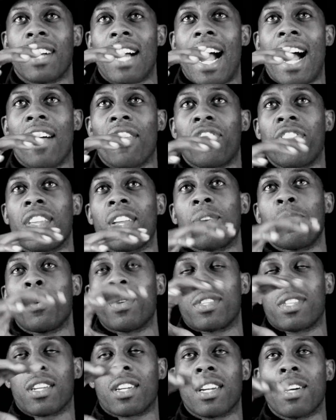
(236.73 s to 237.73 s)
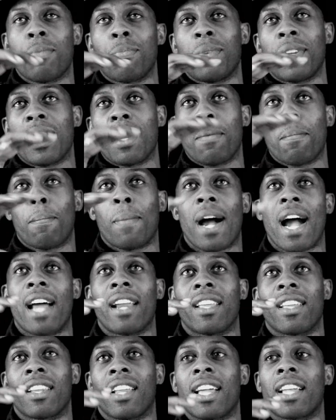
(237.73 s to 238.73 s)
I think, with the company
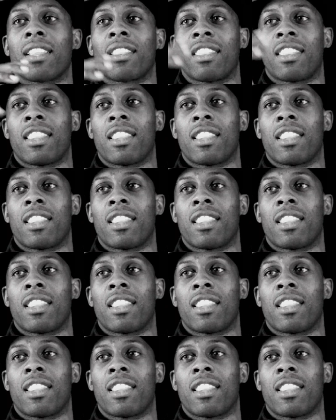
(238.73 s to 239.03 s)
embodied, like